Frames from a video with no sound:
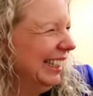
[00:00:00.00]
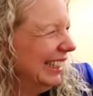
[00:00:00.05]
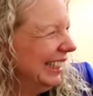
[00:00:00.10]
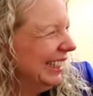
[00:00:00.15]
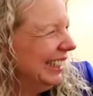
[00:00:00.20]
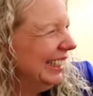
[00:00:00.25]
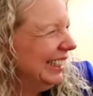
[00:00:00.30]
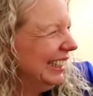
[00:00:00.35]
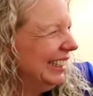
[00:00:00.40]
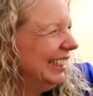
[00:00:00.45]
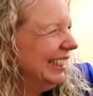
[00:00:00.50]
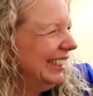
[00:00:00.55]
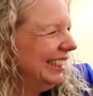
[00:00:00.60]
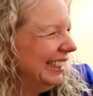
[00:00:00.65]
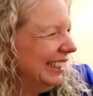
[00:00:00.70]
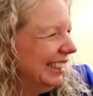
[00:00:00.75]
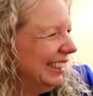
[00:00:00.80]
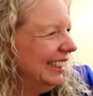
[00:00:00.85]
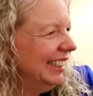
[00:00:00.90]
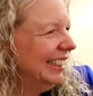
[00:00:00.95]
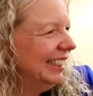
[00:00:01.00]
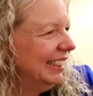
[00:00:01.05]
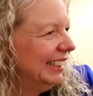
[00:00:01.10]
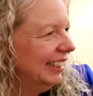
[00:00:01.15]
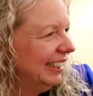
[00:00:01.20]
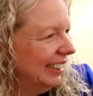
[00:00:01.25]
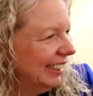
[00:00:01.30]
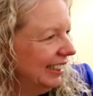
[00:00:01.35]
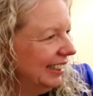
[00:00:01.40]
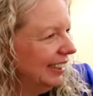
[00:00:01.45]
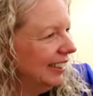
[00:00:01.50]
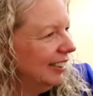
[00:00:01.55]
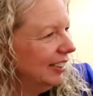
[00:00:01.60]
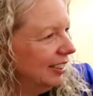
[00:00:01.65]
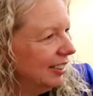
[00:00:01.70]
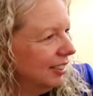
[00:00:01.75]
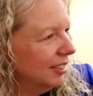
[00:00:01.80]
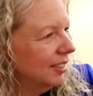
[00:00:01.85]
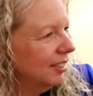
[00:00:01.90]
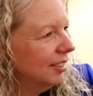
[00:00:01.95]

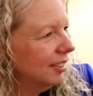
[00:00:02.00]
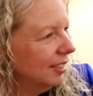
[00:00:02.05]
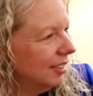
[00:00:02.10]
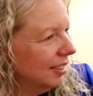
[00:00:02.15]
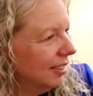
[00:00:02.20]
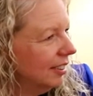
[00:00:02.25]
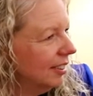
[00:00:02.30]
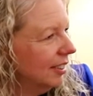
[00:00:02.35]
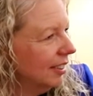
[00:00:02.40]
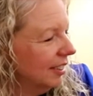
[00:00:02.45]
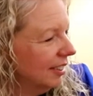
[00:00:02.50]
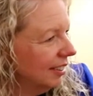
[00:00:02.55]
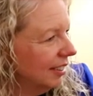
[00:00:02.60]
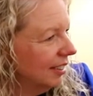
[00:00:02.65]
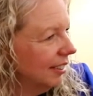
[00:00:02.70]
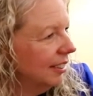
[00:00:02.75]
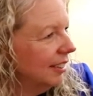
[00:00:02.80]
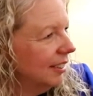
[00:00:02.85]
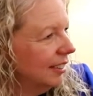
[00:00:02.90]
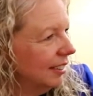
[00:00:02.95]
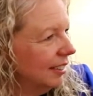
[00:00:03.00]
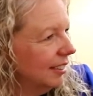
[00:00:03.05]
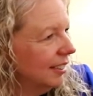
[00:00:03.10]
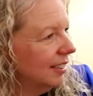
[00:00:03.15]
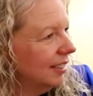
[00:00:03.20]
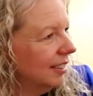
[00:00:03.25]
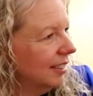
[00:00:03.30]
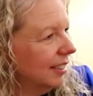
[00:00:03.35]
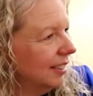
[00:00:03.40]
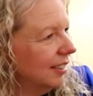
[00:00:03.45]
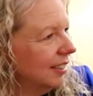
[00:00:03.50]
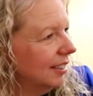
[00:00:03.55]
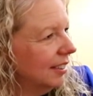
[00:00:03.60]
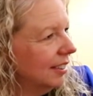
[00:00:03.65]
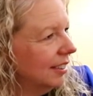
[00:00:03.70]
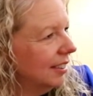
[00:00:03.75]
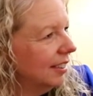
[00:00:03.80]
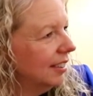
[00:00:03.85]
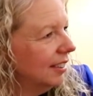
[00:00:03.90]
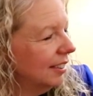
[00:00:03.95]

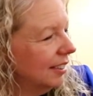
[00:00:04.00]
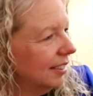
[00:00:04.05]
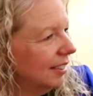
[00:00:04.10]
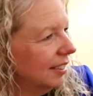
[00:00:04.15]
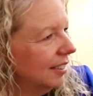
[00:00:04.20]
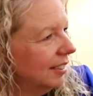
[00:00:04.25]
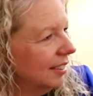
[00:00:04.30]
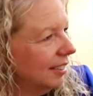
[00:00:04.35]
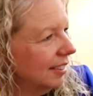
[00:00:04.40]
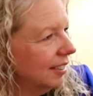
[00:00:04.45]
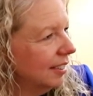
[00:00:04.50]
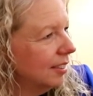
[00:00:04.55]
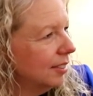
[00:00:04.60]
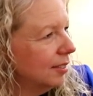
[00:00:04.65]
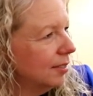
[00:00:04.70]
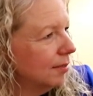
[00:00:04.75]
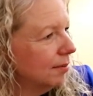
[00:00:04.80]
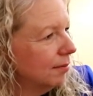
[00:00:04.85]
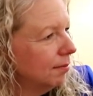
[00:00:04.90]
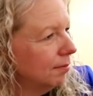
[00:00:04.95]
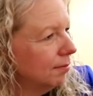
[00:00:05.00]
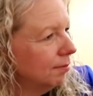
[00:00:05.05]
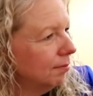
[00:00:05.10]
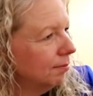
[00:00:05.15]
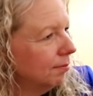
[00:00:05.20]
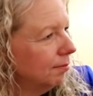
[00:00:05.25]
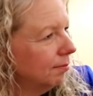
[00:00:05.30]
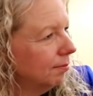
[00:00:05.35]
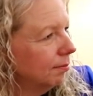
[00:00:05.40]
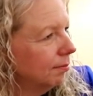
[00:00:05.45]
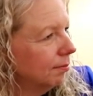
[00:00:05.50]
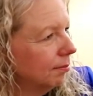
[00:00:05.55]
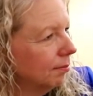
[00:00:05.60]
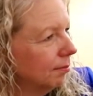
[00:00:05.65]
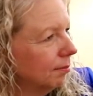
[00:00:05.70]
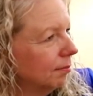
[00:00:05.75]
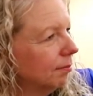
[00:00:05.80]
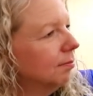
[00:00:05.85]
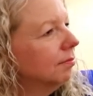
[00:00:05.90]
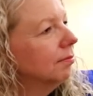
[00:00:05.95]

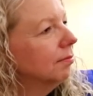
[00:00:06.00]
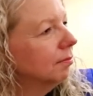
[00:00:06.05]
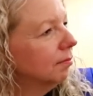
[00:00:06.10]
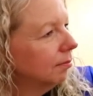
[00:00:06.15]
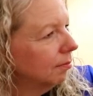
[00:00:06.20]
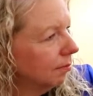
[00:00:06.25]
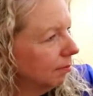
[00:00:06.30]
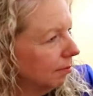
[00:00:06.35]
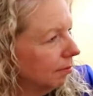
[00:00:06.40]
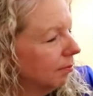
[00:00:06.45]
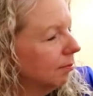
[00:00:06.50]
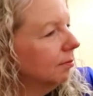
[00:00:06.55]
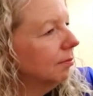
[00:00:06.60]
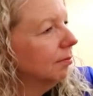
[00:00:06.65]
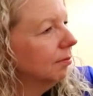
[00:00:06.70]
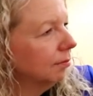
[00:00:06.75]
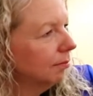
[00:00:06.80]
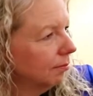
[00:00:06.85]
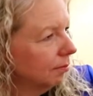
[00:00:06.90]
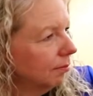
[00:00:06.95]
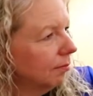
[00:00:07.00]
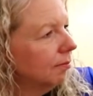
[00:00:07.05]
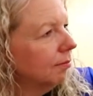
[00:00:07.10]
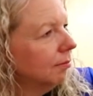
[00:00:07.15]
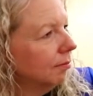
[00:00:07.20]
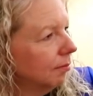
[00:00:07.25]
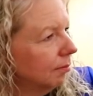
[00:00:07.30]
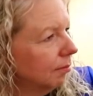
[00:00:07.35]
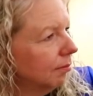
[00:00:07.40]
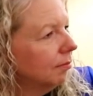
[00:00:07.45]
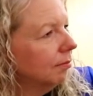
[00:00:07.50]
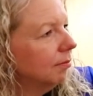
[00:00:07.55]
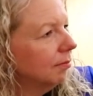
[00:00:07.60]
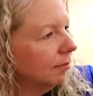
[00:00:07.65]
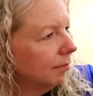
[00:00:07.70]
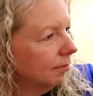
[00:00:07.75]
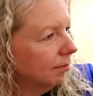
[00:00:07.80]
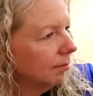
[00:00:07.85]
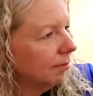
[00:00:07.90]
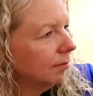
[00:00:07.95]
[no speech]